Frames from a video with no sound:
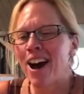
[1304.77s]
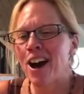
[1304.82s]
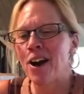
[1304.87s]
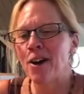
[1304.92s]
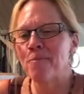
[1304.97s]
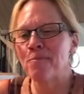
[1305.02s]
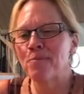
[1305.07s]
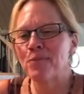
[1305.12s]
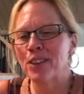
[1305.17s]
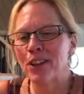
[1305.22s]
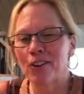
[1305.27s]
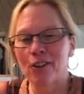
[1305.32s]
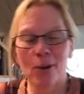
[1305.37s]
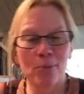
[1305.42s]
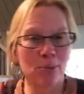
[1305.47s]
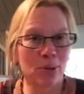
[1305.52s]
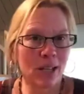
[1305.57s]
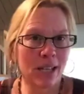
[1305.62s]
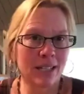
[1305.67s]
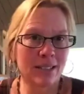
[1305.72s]
Um, there
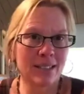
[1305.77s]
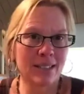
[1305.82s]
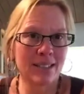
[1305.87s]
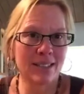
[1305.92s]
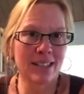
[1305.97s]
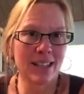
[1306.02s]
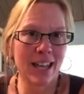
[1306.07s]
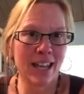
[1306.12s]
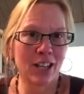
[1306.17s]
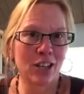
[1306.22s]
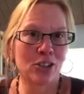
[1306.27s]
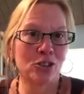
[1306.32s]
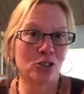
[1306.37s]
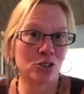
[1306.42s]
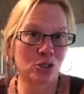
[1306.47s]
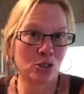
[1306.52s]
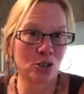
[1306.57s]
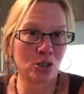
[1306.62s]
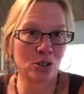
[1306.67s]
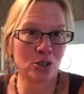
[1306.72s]
are places like
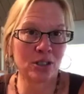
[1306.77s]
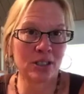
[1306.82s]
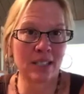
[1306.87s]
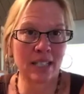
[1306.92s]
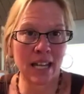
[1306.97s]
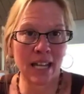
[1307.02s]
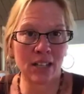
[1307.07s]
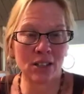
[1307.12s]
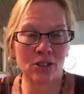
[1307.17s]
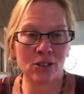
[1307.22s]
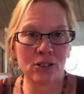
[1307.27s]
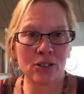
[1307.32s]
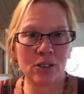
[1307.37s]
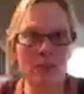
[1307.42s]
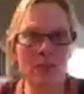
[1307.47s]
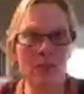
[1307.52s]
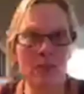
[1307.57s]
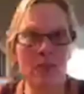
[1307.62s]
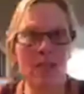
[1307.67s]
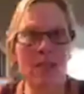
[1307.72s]
Azure Standard.